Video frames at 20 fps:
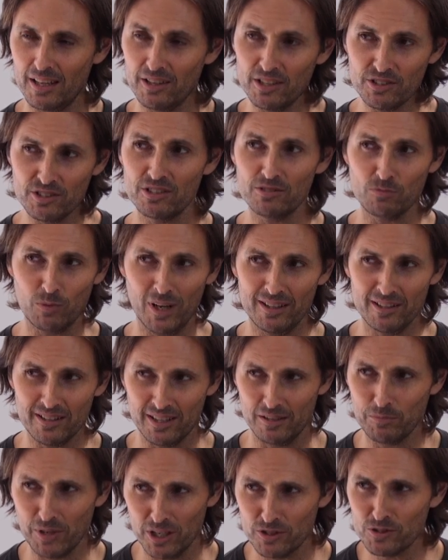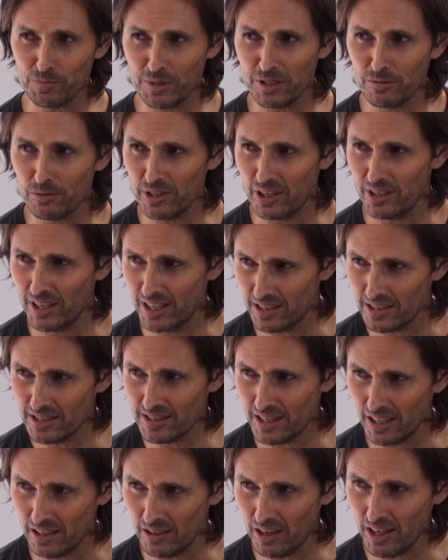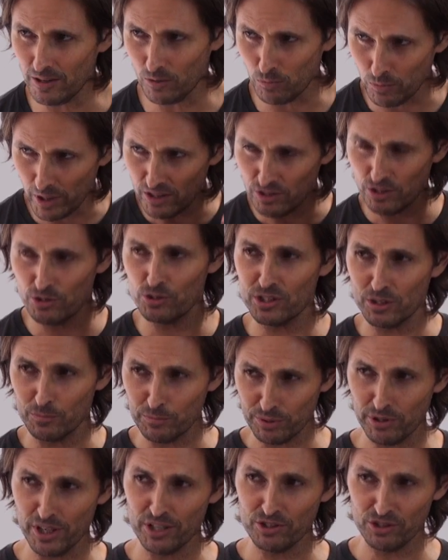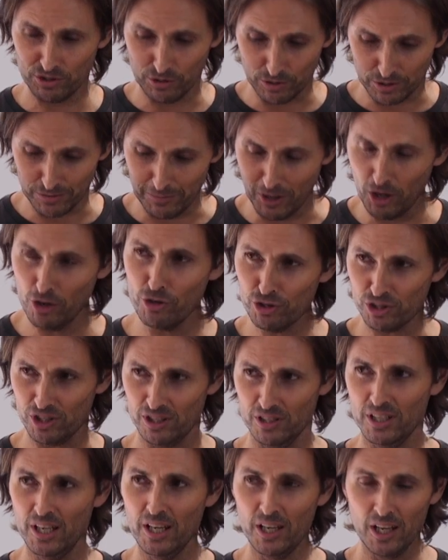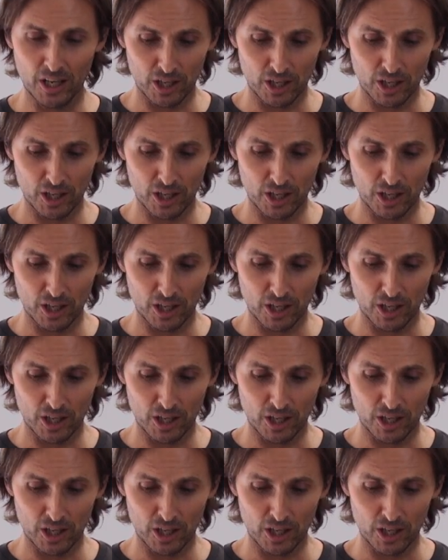and this is one thing most people don't understand either, when you suppress your emotion,